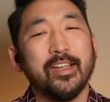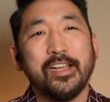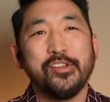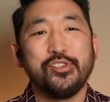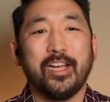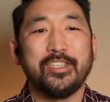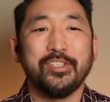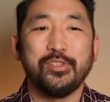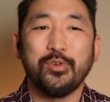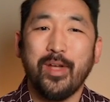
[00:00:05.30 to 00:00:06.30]
Introduction
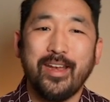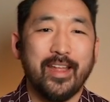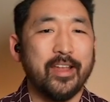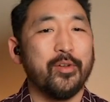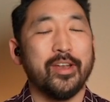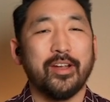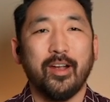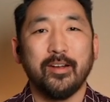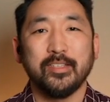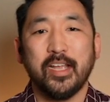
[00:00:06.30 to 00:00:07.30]
to Credit and Credit
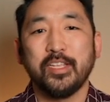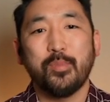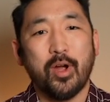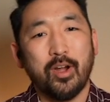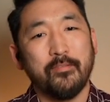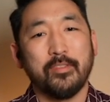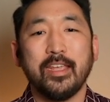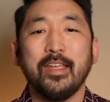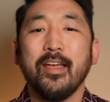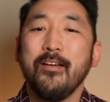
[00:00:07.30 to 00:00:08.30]
Cards as part of
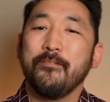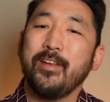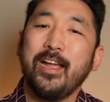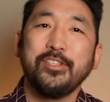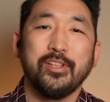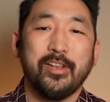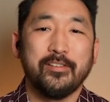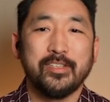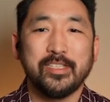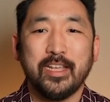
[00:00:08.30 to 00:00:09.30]
the Financial
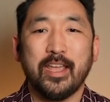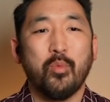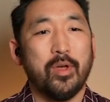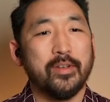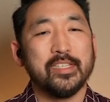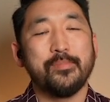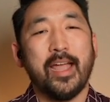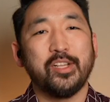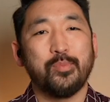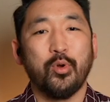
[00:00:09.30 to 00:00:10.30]
Literacy and Wellness
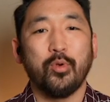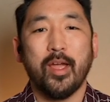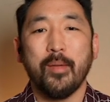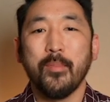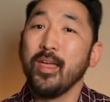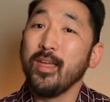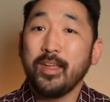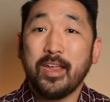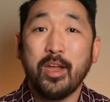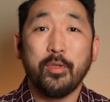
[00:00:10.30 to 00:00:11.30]
Badge program
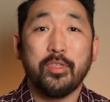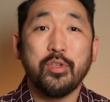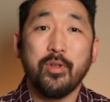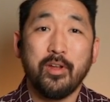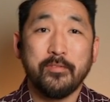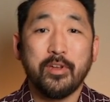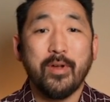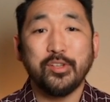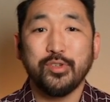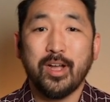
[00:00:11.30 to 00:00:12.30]
here with the UNLV
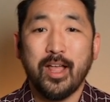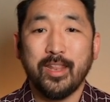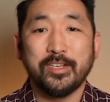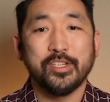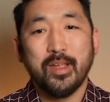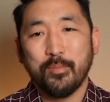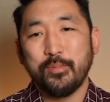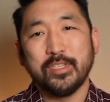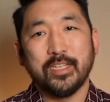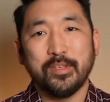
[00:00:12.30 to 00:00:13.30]
Graduate College
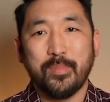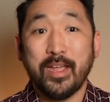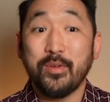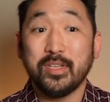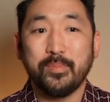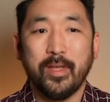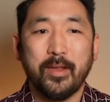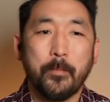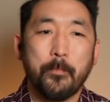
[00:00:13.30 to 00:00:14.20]
presented by US Bank.